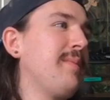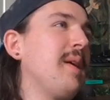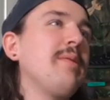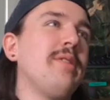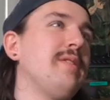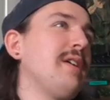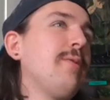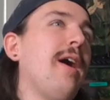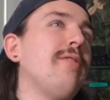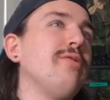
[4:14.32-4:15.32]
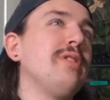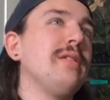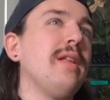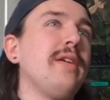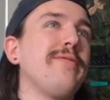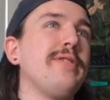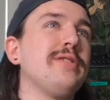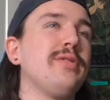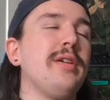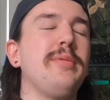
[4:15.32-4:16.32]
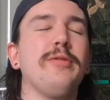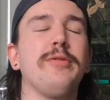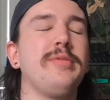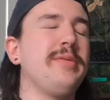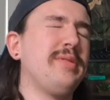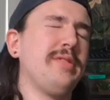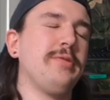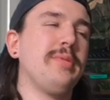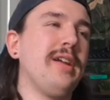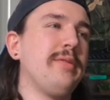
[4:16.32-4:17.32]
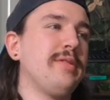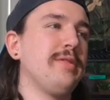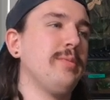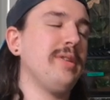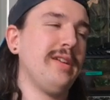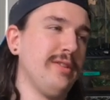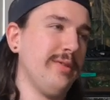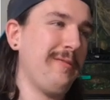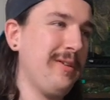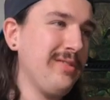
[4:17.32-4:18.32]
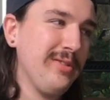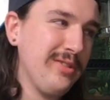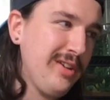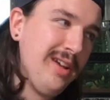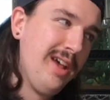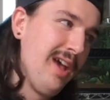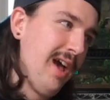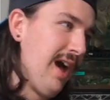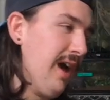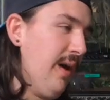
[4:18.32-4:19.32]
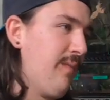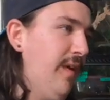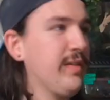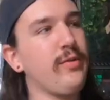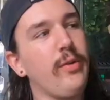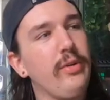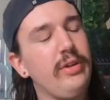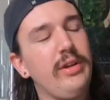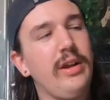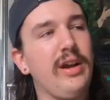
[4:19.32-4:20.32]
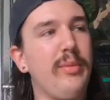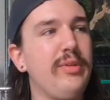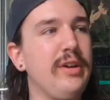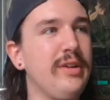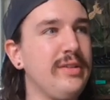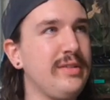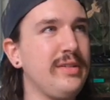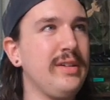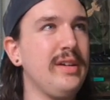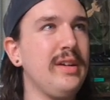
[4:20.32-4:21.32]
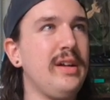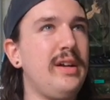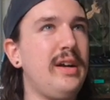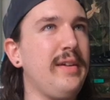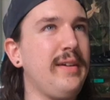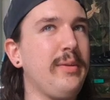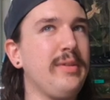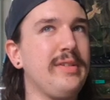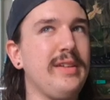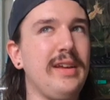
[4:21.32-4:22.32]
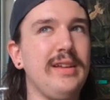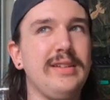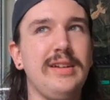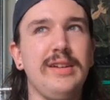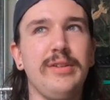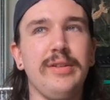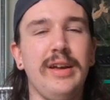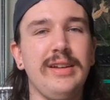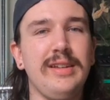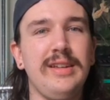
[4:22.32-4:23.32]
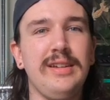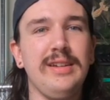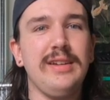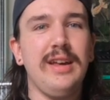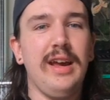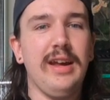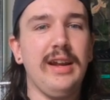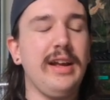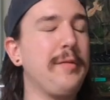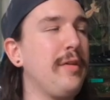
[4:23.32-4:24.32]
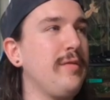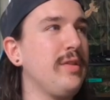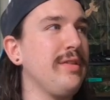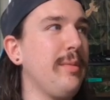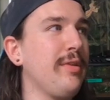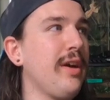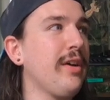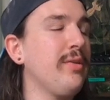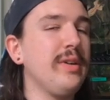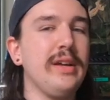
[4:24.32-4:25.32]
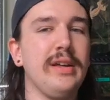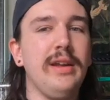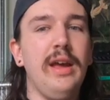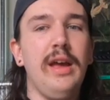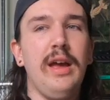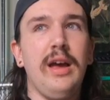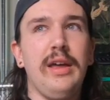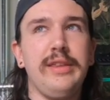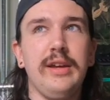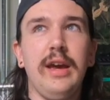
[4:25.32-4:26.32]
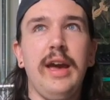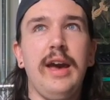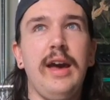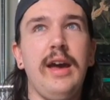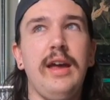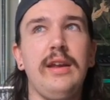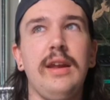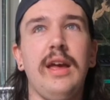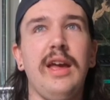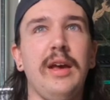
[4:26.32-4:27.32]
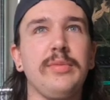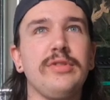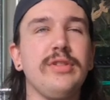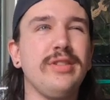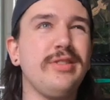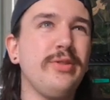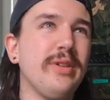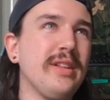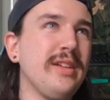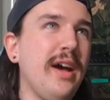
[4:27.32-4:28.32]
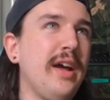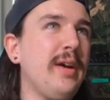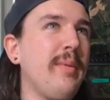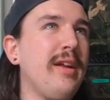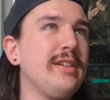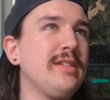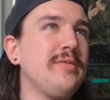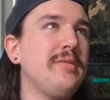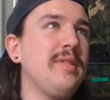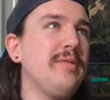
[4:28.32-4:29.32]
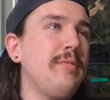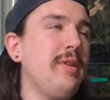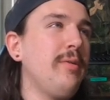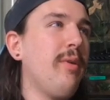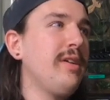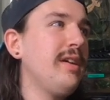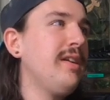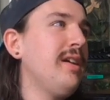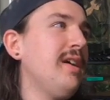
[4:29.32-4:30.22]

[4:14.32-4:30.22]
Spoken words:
It was on gravel, eating freeze-dried mealworms. It was stupid. I was stupid. I didn't do any research. Fast forward a couple years, I think I was 18 or 19, and I got my first leopard gecko again. I think I had a hamster or 2 at the time, and I just really wanted